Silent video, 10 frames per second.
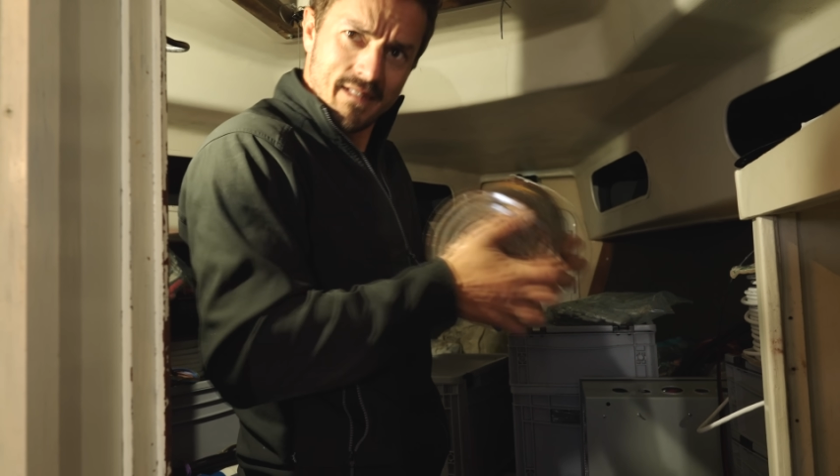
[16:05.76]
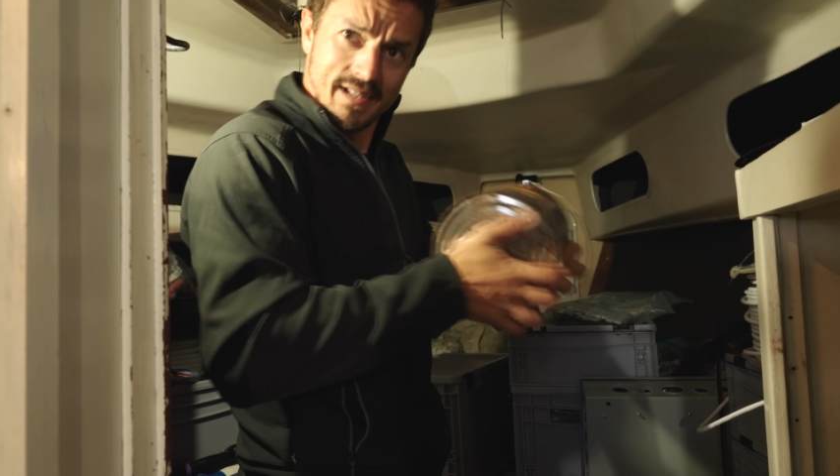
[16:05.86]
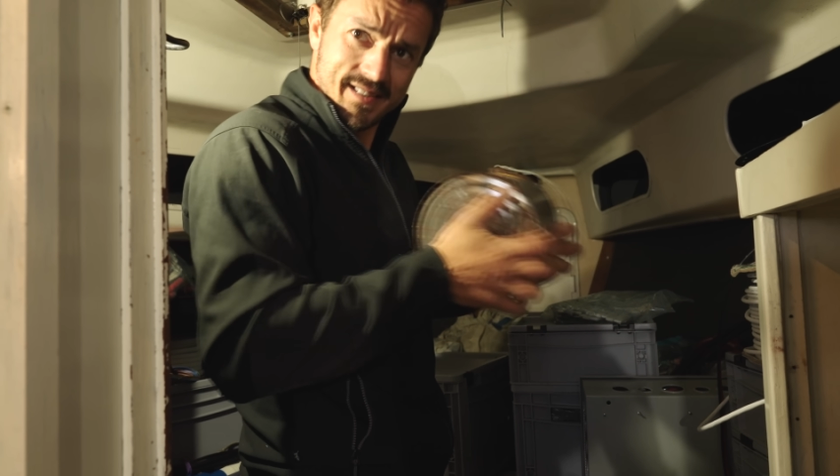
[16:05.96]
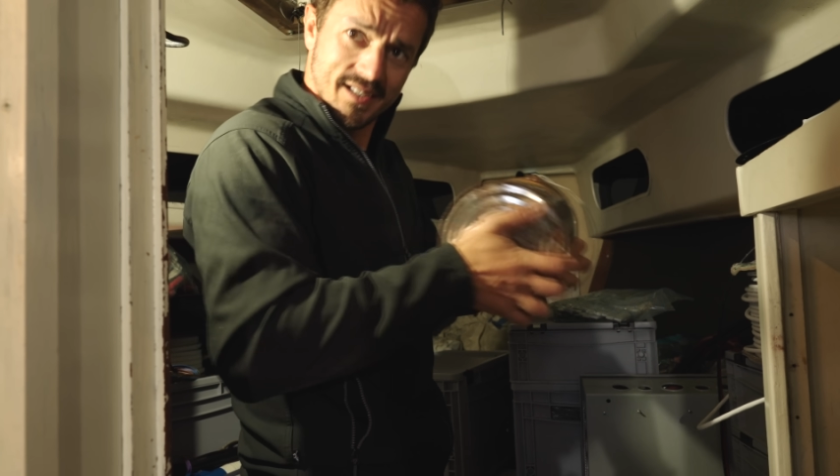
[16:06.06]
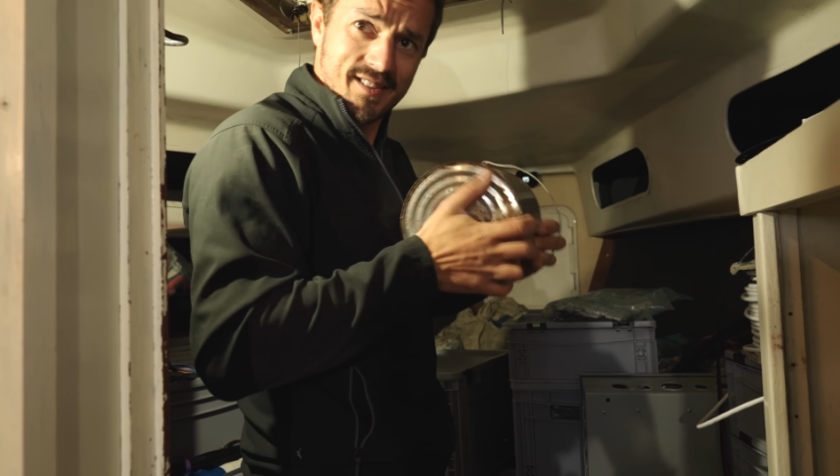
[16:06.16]

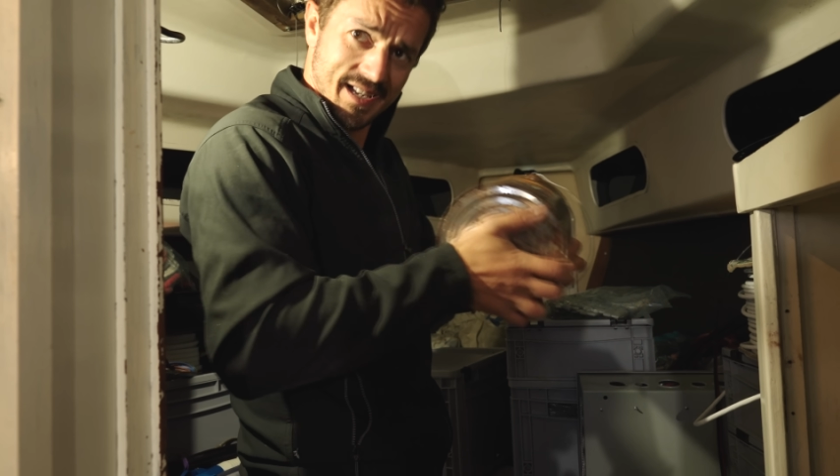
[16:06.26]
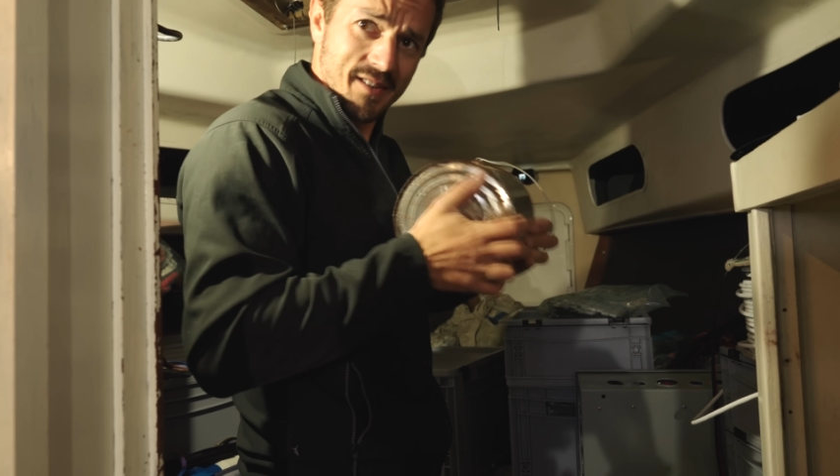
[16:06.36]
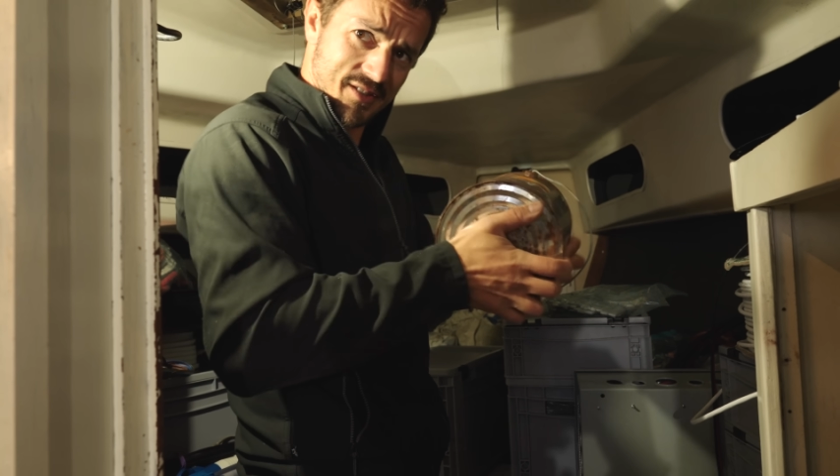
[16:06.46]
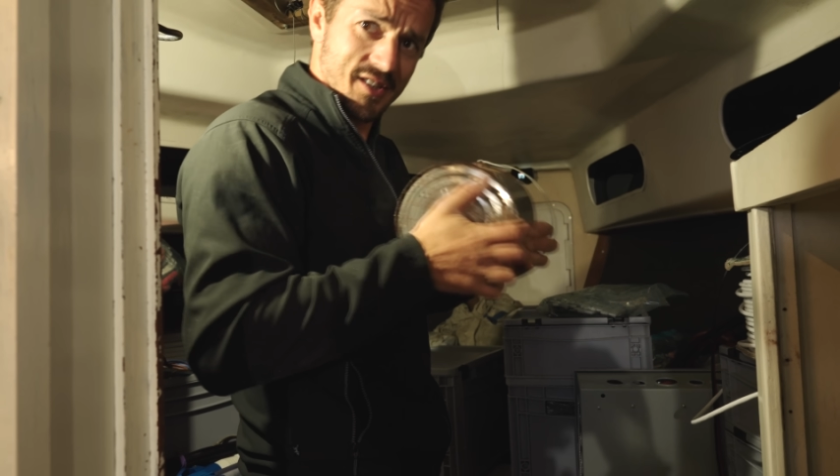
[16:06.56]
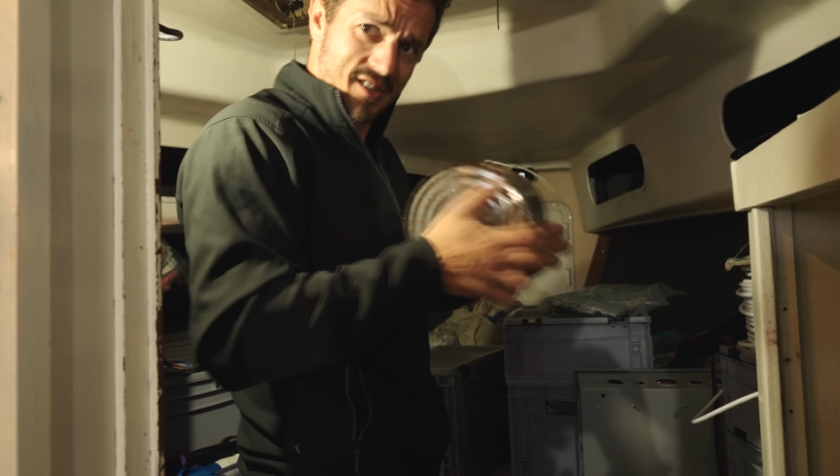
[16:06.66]
Still
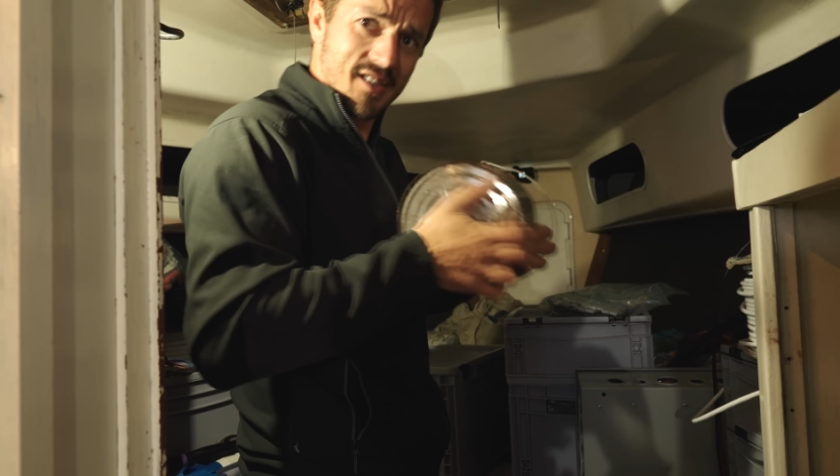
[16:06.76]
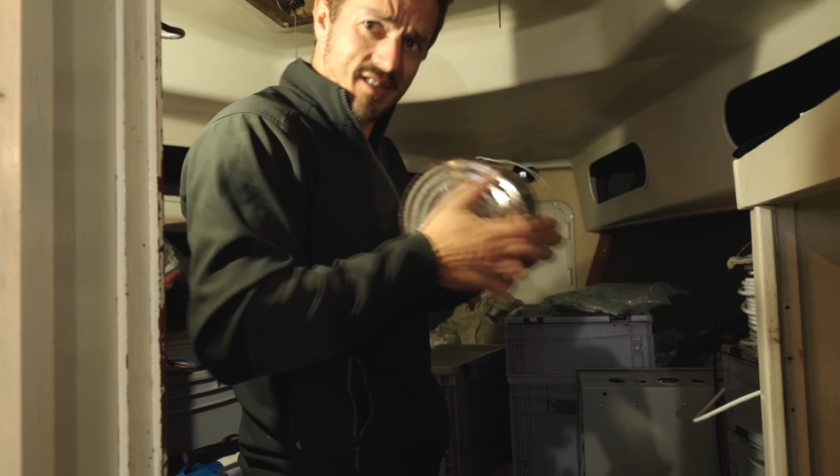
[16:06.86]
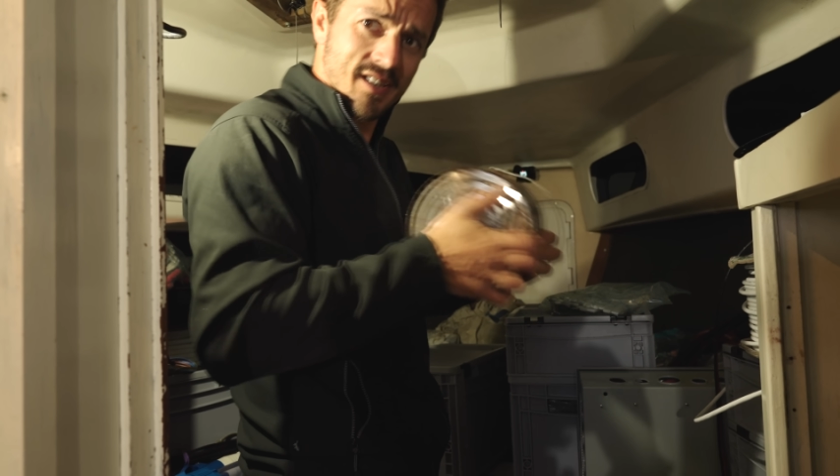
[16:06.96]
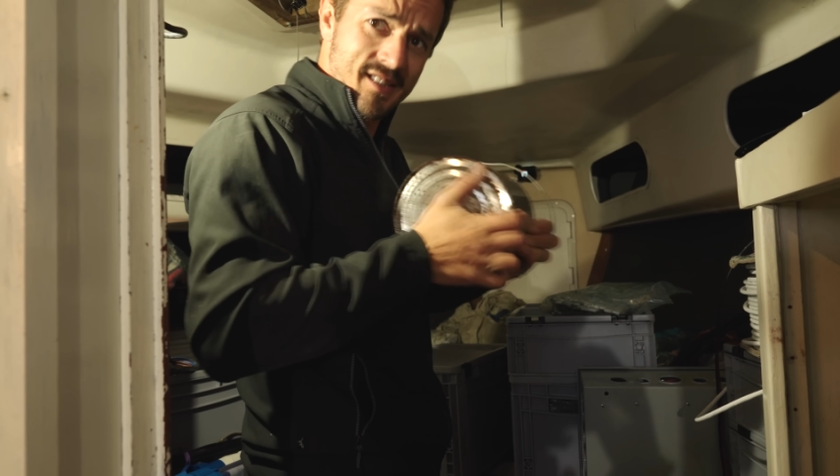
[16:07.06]
sounds good.